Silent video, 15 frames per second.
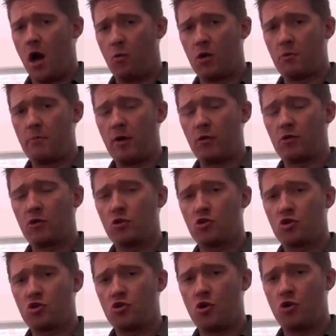a 1 million
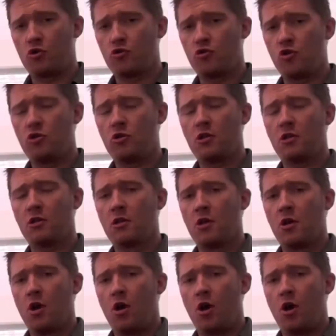strong union,